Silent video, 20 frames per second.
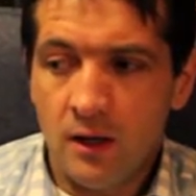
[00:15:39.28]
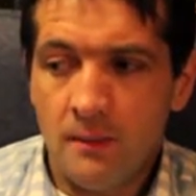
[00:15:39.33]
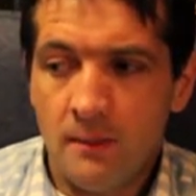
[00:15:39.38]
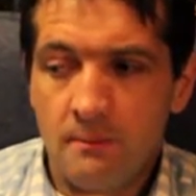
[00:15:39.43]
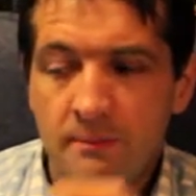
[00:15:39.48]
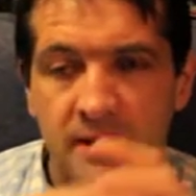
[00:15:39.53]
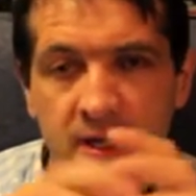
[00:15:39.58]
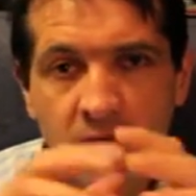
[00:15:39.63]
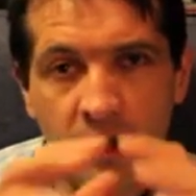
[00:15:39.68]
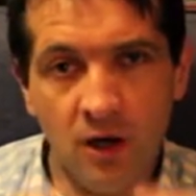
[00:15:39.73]

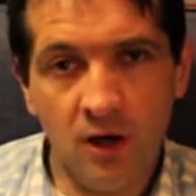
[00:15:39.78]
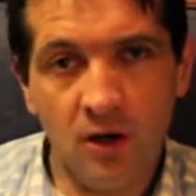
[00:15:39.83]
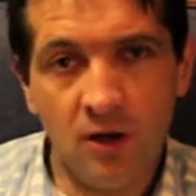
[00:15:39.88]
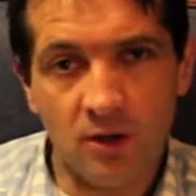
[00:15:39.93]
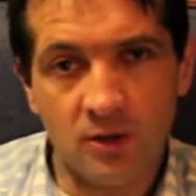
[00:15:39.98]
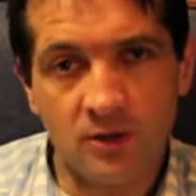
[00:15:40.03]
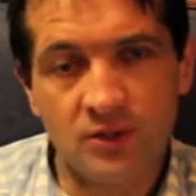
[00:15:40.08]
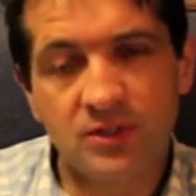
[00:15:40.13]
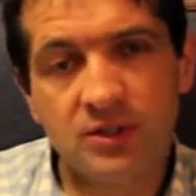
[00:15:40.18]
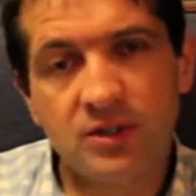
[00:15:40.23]

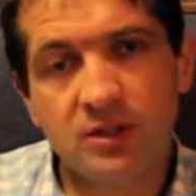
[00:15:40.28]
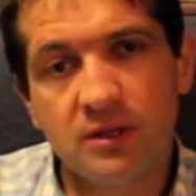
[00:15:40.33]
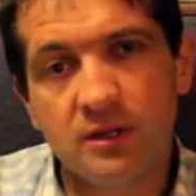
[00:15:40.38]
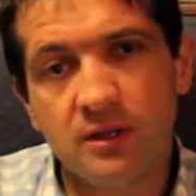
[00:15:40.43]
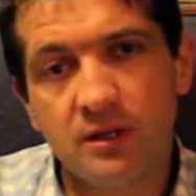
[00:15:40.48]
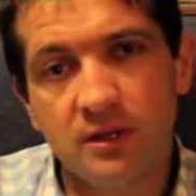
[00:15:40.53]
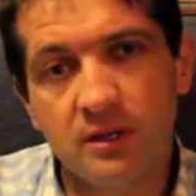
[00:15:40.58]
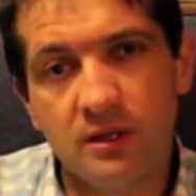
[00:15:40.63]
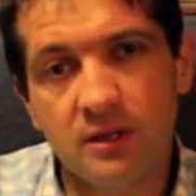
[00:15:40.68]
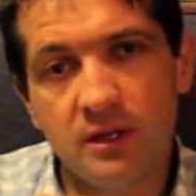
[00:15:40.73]
Because
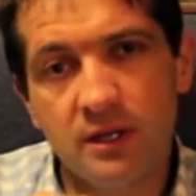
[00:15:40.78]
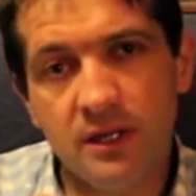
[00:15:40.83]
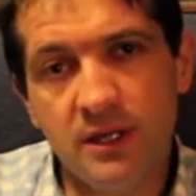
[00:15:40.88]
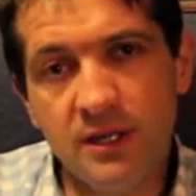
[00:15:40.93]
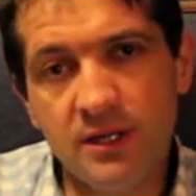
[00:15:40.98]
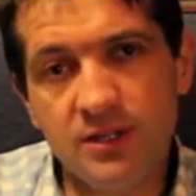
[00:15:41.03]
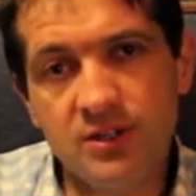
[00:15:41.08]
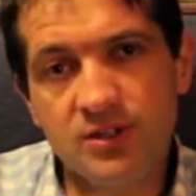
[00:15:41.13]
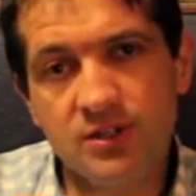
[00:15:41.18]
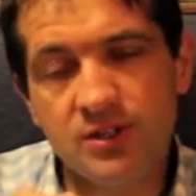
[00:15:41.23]

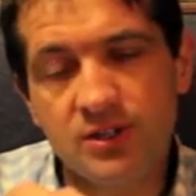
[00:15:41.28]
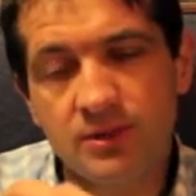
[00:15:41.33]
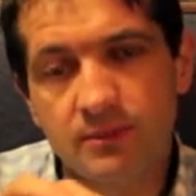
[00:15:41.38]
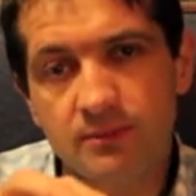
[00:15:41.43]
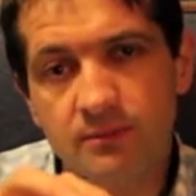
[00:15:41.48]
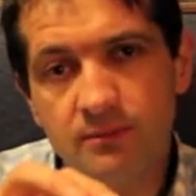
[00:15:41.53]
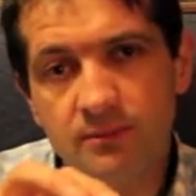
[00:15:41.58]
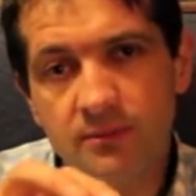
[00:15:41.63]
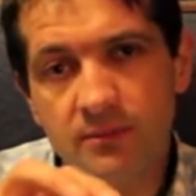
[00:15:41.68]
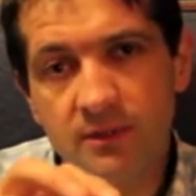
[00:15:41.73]
each
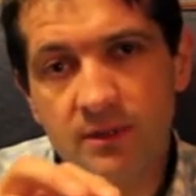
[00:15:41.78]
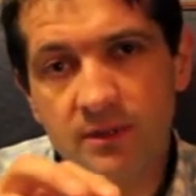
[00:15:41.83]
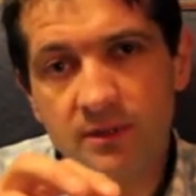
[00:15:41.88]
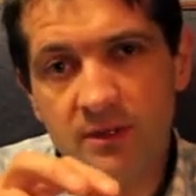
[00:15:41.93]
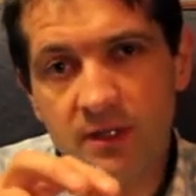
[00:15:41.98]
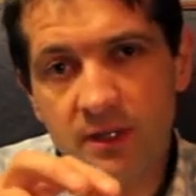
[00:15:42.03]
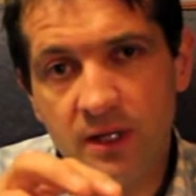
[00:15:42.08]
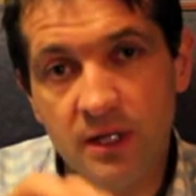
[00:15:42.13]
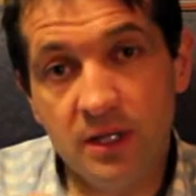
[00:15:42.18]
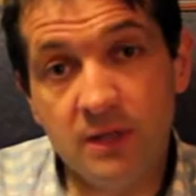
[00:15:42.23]

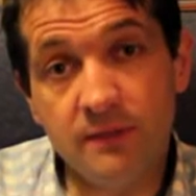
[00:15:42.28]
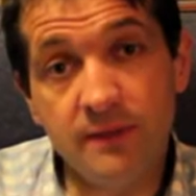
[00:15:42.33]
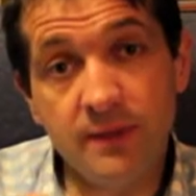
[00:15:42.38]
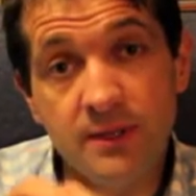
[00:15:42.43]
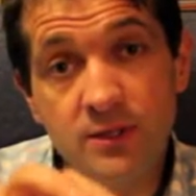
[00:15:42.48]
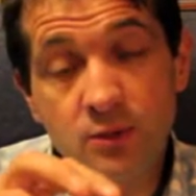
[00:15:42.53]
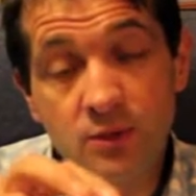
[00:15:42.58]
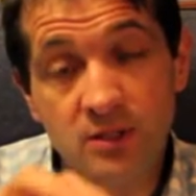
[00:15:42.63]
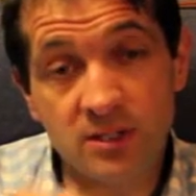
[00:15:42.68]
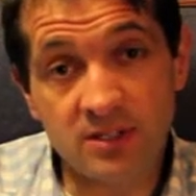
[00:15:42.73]

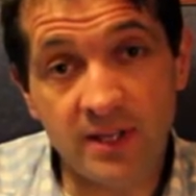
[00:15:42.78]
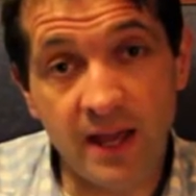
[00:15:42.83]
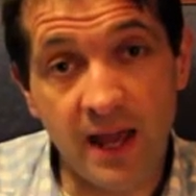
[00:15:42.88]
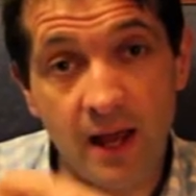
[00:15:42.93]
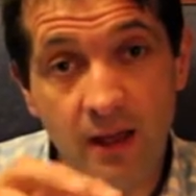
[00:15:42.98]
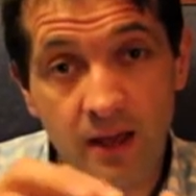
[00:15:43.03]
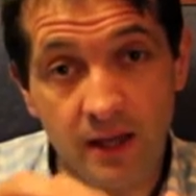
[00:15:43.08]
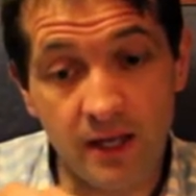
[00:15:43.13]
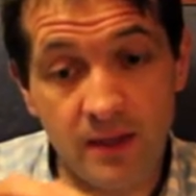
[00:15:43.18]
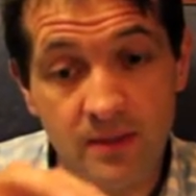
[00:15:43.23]
individual
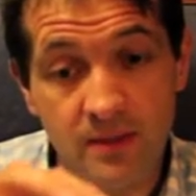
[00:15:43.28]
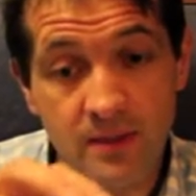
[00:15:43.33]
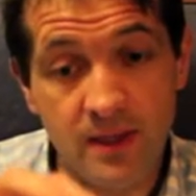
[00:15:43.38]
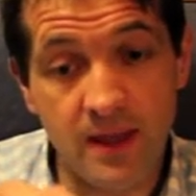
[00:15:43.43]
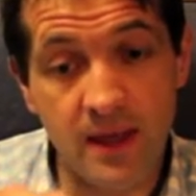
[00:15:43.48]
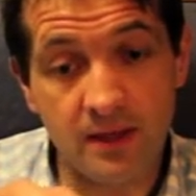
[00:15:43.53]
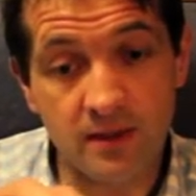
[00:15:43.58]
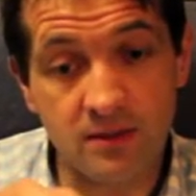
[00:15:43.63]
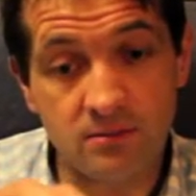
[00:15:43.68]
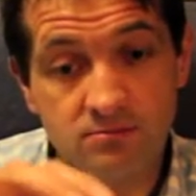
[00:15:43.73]
cell in
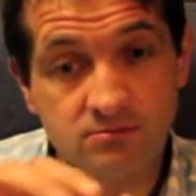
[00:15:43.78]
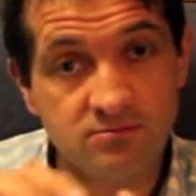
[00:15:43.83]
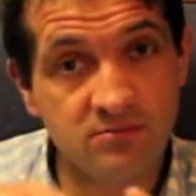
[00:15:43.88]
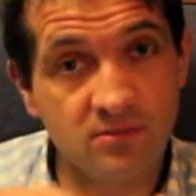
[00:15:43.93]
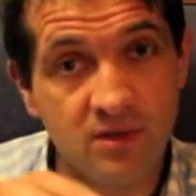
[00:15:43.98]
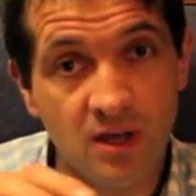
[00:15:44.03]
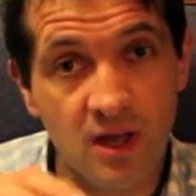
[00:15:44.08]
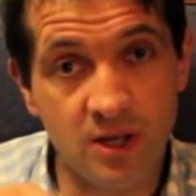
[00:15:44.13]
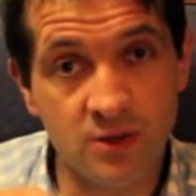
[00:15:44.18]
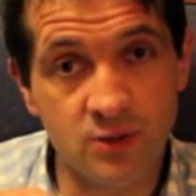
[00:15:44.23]
that
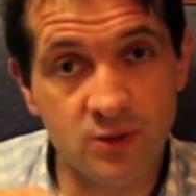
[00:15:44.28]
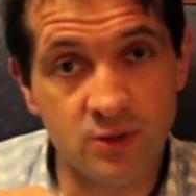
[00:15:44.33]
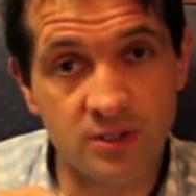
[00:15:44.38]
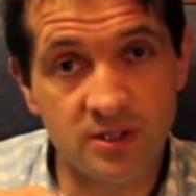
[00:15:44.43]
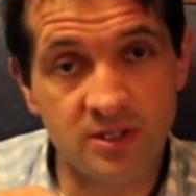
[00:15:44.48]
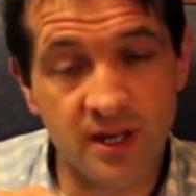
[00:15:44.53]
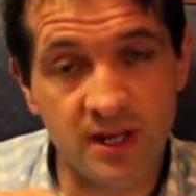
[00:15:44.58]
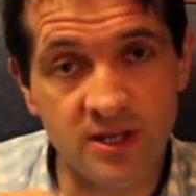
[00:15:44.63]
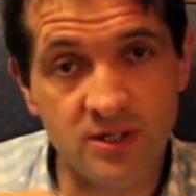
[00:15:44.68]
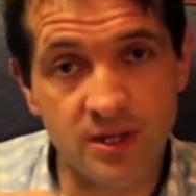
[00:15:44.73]
100
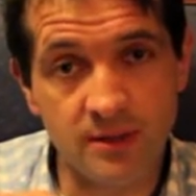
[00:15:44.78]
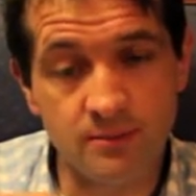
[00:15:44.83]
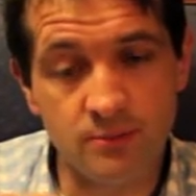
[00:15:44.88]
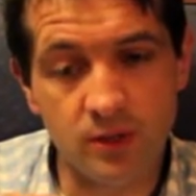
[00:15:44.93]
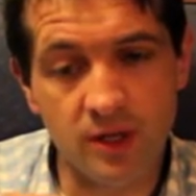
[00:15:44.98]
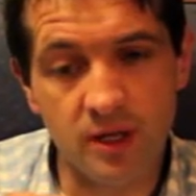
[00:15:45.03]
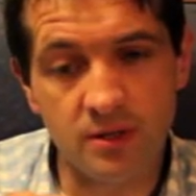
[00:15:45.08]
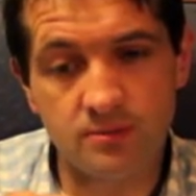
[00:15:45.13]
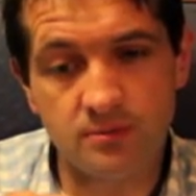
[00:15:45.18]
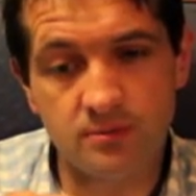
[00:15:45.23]

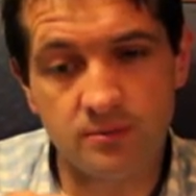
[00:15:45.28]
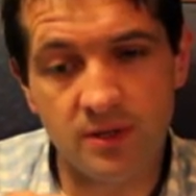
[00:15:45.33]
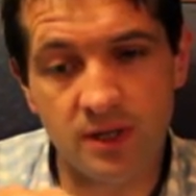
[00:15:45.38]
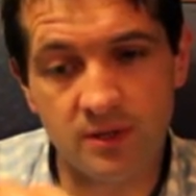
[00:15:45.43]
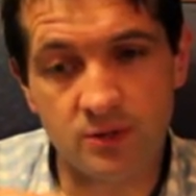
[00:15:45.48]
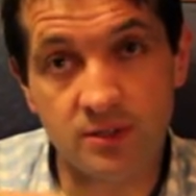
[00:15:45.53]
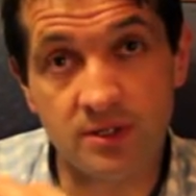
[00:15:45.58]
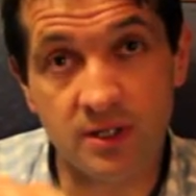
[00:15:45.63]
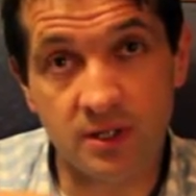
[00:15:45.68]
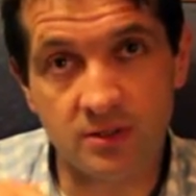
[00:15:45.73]

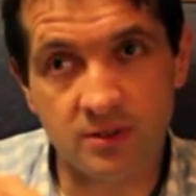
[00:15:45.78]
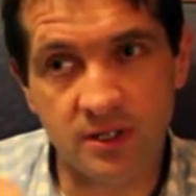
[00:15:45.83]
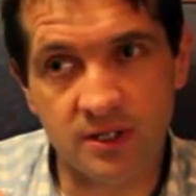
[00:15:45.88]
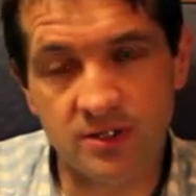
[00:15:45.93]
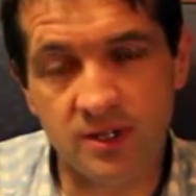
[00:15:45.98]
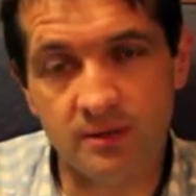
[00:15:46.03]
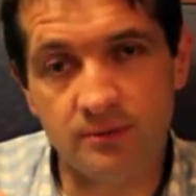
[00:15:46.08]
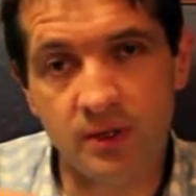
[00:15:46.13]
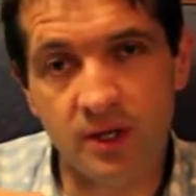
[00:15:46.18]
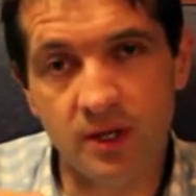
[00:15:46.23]
cell stage
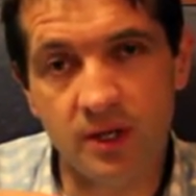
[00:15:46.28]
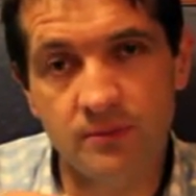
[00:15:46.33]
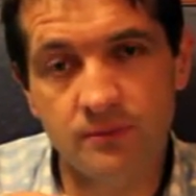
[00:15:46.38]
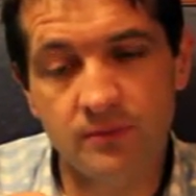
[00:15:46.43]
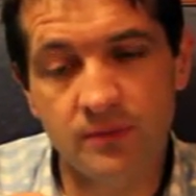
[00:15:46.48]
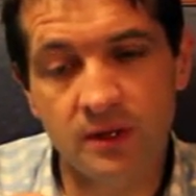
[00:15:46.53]
embryo,